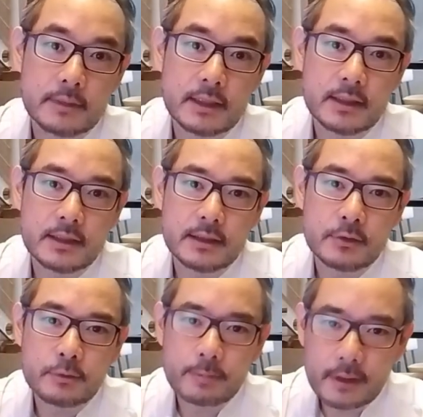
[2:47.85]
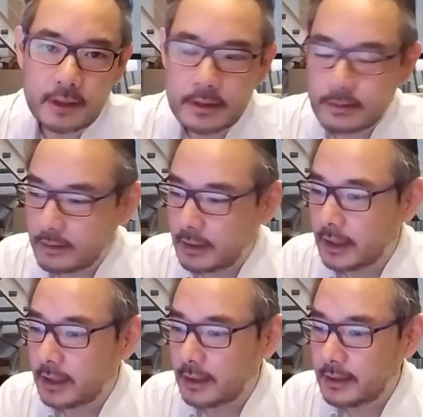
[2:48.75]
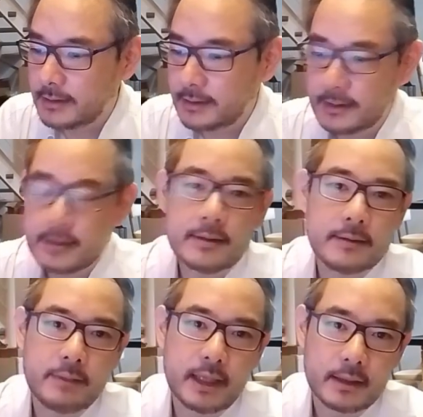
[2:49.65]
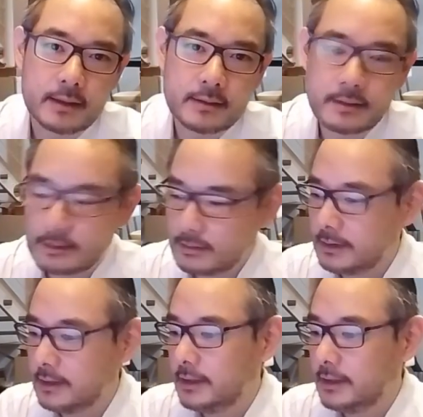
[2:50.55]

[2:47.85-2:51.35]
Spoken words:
the superclass of the A class is the B class.